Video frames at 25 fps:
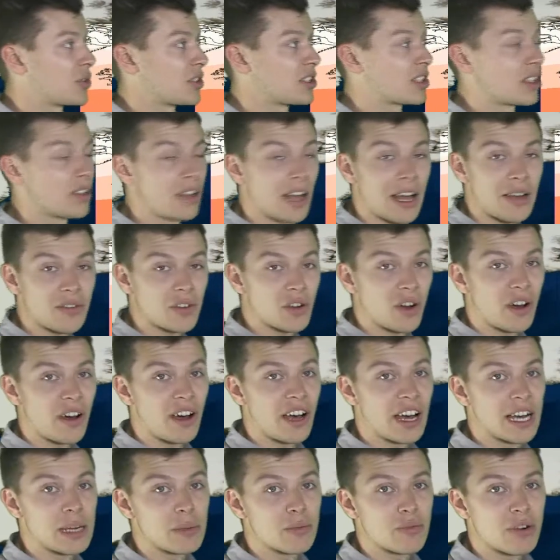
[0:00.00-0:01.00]
We still have got
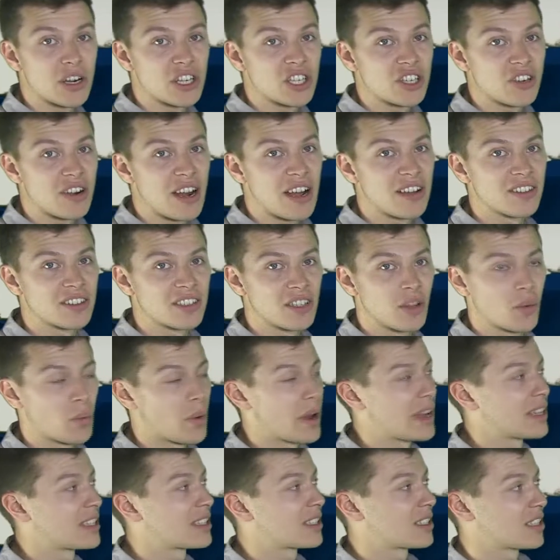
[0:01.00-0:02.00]
high pressure out to the
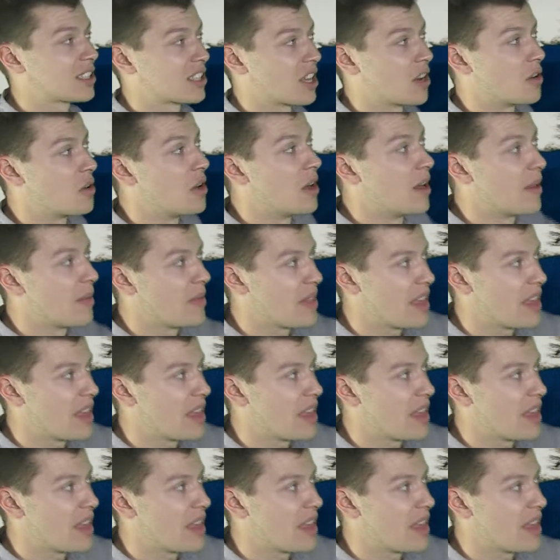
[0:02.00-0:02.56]
west, so